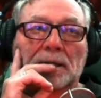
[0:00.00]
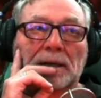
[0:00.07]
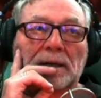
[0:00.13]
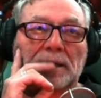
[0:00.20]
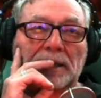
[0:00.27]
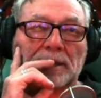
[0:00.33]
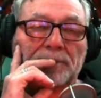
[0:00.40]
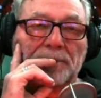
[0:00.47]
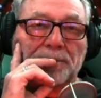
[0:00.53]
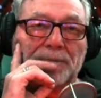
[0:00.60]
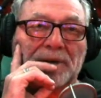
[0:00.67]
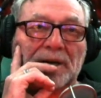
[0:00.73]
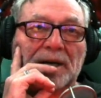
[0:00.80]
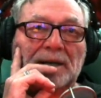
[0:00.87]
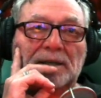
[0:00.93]
it would
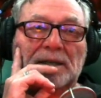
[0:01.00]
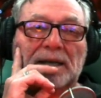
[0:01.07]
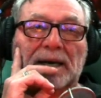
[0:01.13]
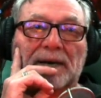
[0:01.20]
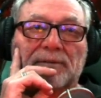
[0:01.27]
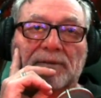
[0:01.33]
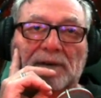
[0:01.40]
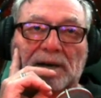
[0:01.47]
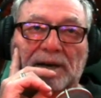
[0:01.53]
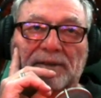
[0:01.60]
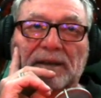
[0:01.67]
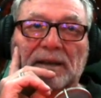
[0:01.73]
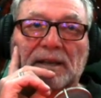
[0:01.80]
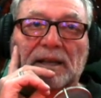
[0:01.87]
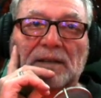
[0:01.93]
be nice to have. I
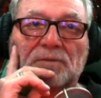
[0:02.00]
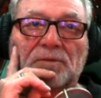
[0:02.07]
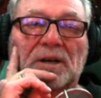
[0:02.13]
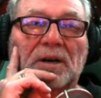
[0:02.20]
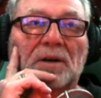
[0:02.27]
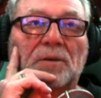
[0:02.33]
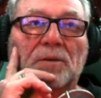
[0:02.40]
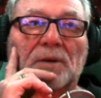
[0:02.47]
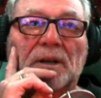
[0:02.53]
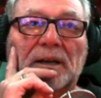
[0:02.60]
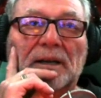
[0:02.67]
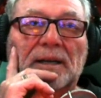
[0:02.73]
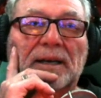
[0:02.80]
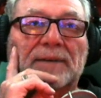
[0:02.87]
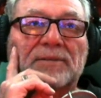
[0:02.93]
think that's what Carol would
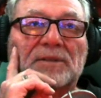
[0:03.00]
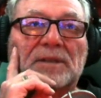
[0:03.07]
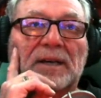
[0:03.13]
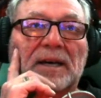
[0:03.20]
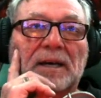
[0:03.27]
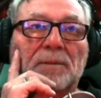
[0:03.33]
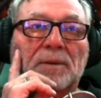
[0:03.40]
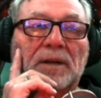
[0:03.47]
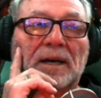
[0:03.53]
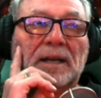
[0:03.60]
like to have, stackable.